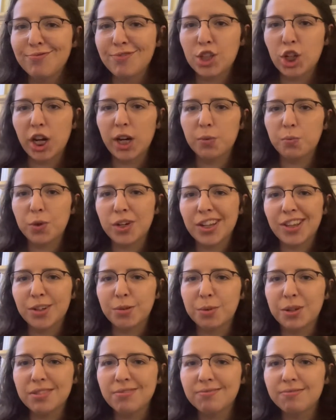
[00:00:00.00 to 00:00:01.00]
sorry, one other
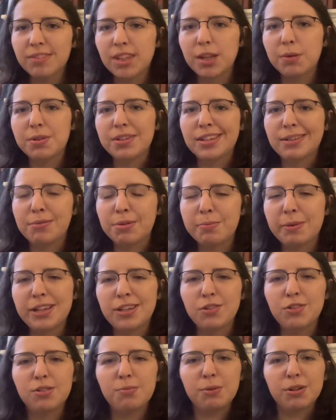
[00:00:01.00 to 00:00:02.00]
one. It was in with my
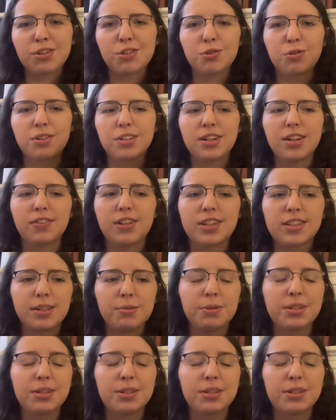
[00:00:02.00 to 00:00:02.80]
used bookstore stuff because I